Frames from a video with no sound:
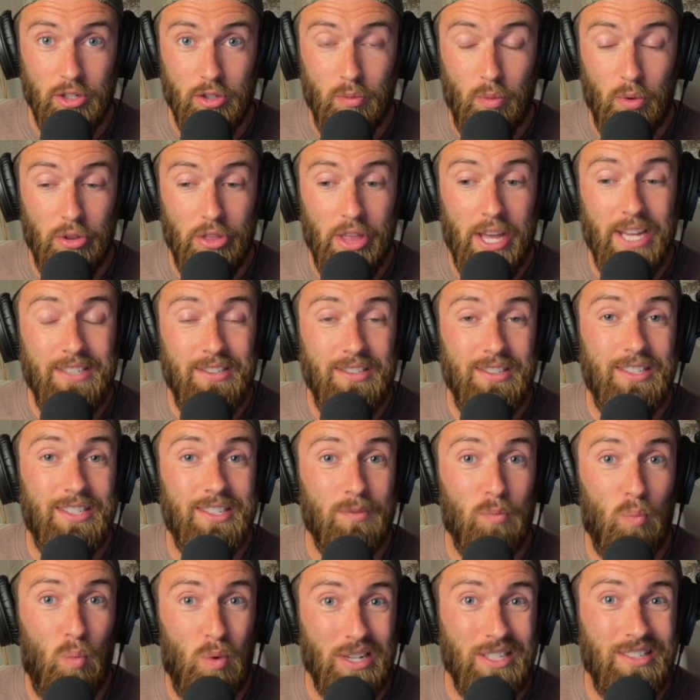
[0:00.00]
well, that's just
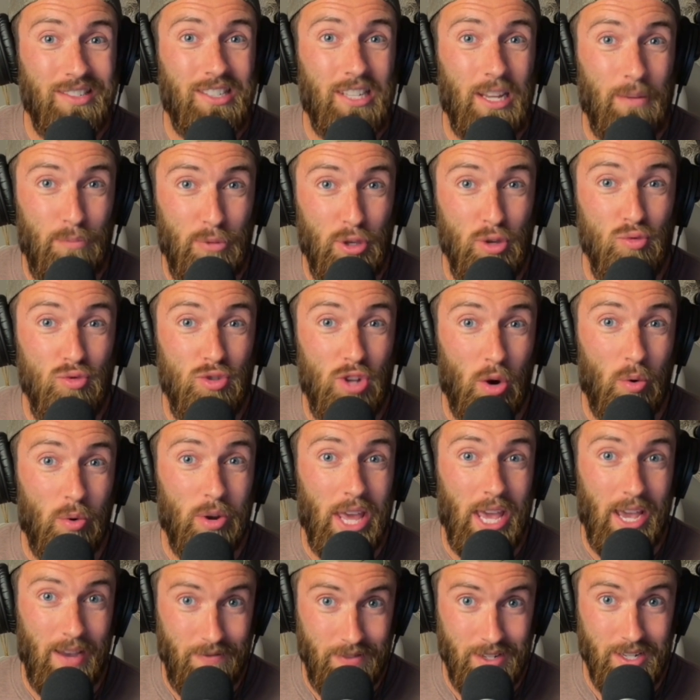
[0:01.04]
one step you don't
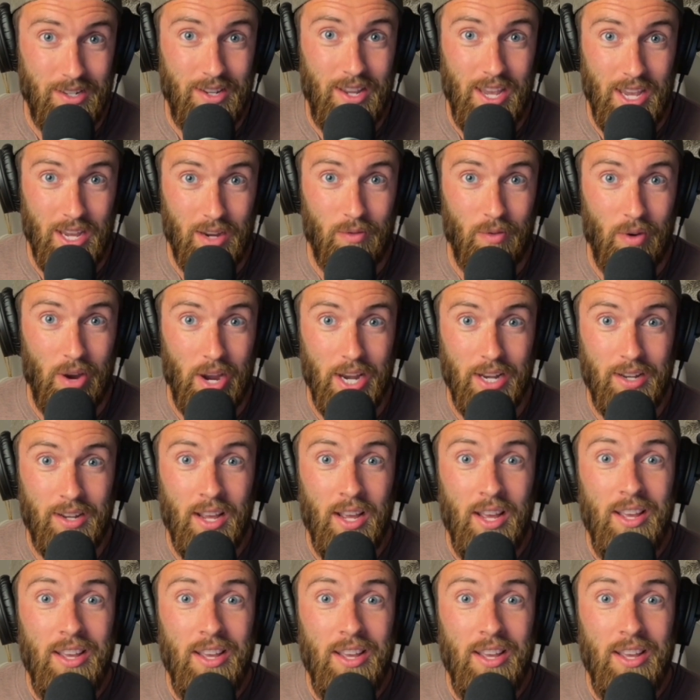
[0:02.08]
have to take, right?